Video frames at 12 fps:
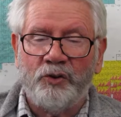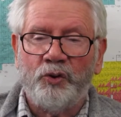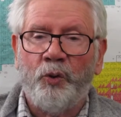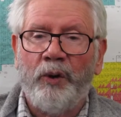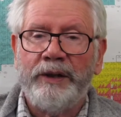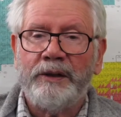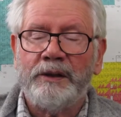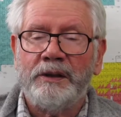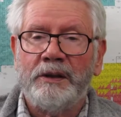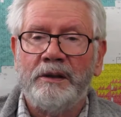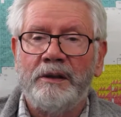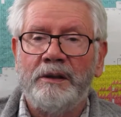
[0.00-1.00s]

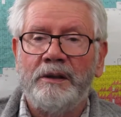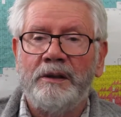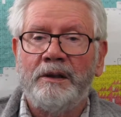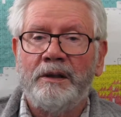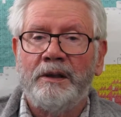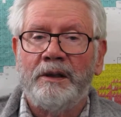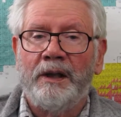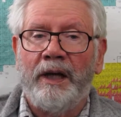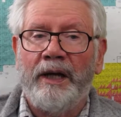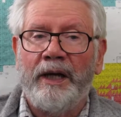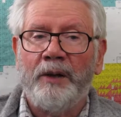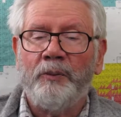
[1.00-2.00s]
twenty
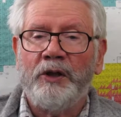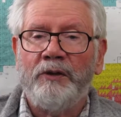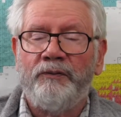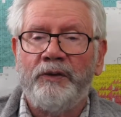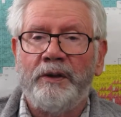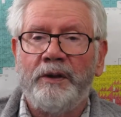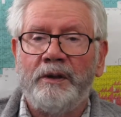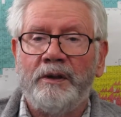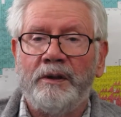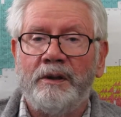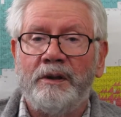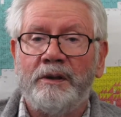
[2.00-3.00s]
M E V
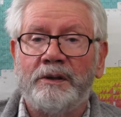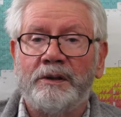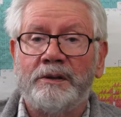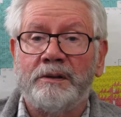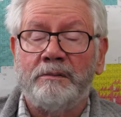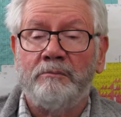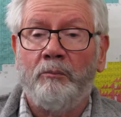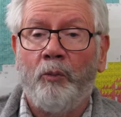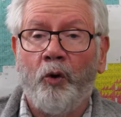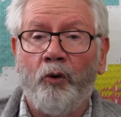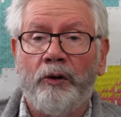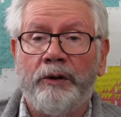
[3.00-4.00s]
is
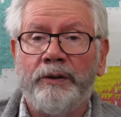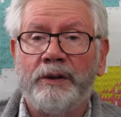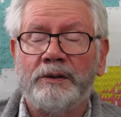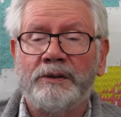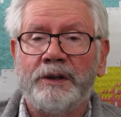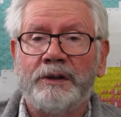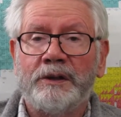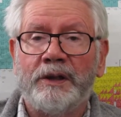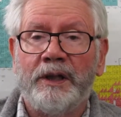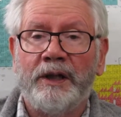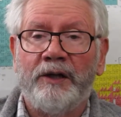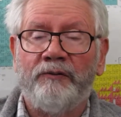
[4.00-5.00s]
more than six
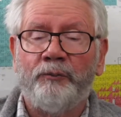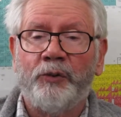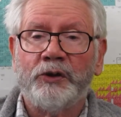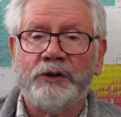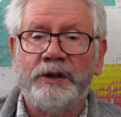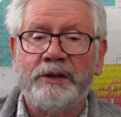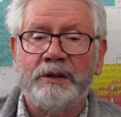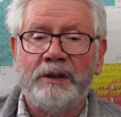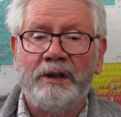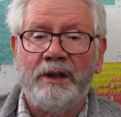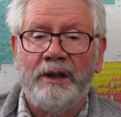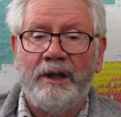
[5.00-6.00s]
point five percent
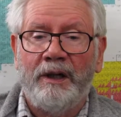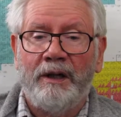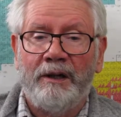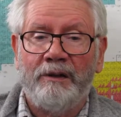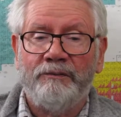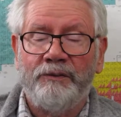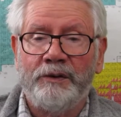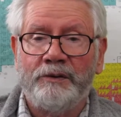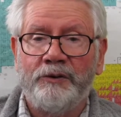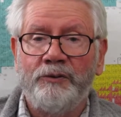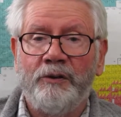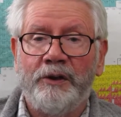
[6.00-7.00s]
of the
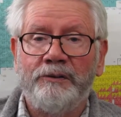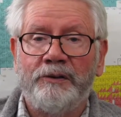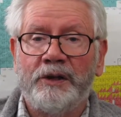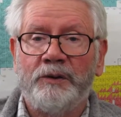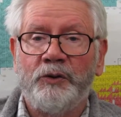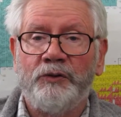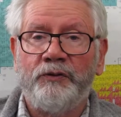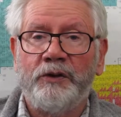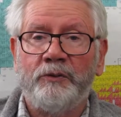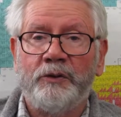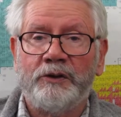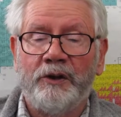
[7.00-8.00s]
two hundred M E
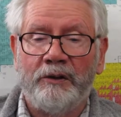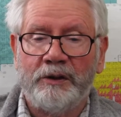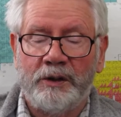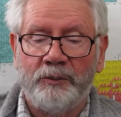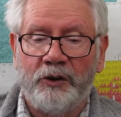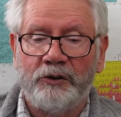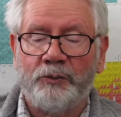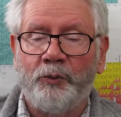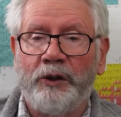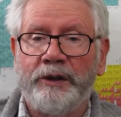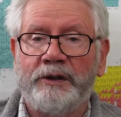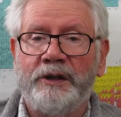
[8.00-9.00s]
V we're talking about. It's
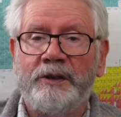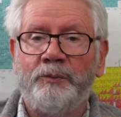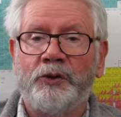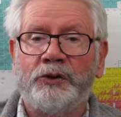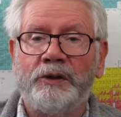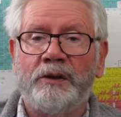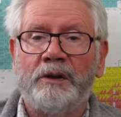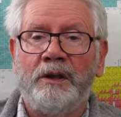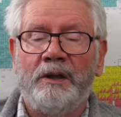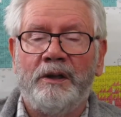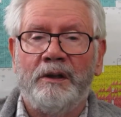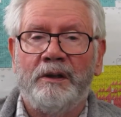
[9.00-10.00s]
more like ten percent.
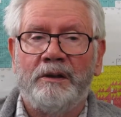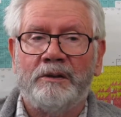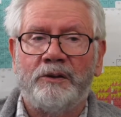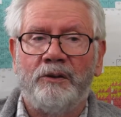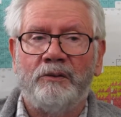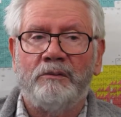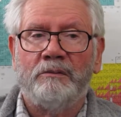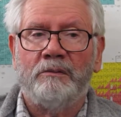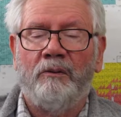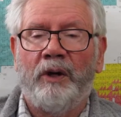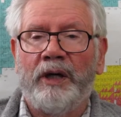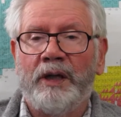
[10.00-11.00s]
So
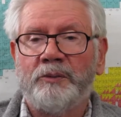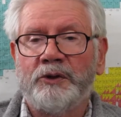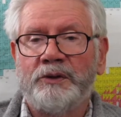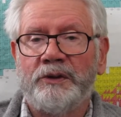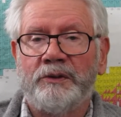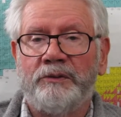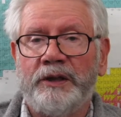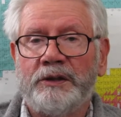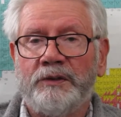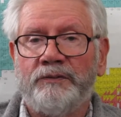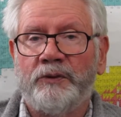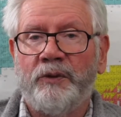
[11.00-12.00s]
what happens to the
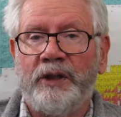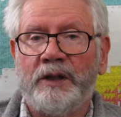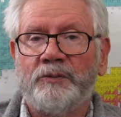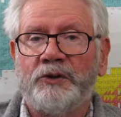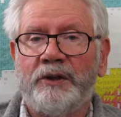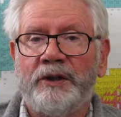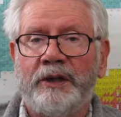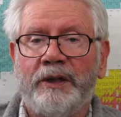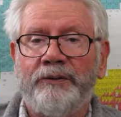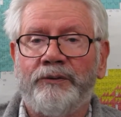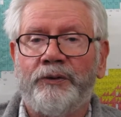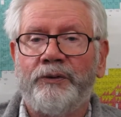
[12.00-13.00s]
rest of it? What happens to that
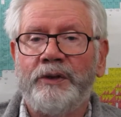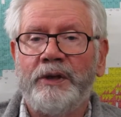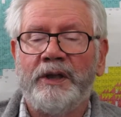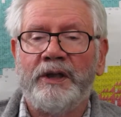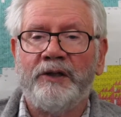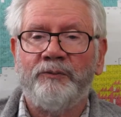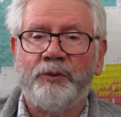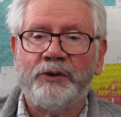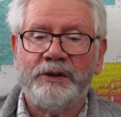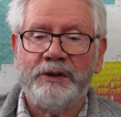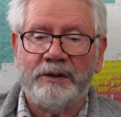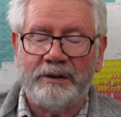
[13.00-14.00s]
other three point five
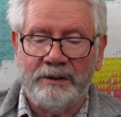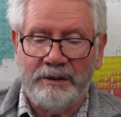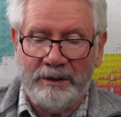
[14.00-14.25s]
percent?